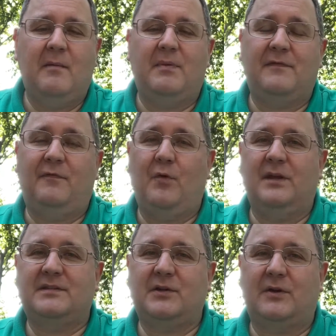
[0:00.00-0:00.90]
before
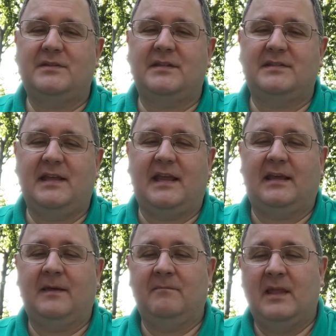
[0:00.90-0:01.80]
it starts to sink.
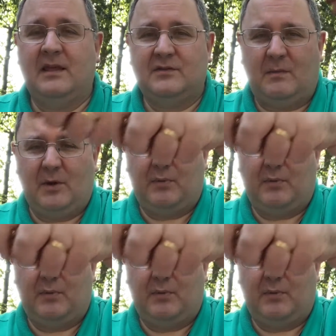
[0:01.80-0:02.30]
So I'm going